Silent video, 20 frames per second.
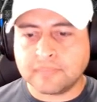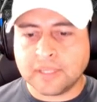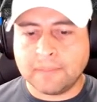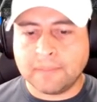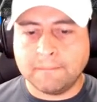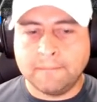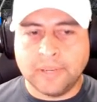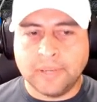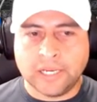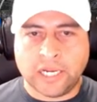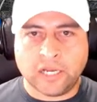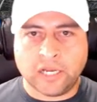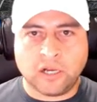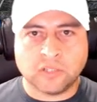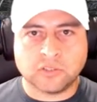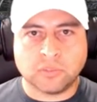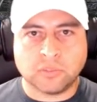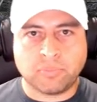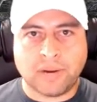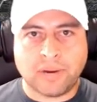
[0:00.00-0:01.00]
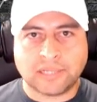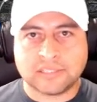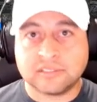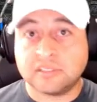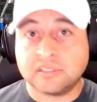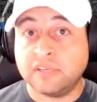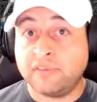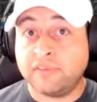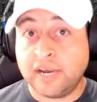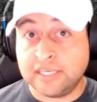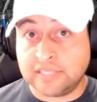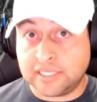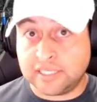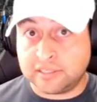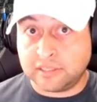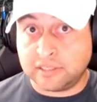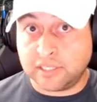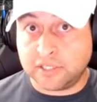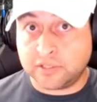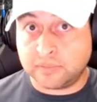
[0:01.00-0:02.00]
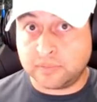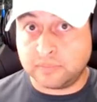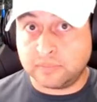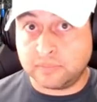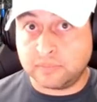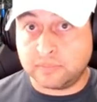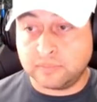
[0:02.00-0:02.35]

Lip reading: but I also practice device isolation.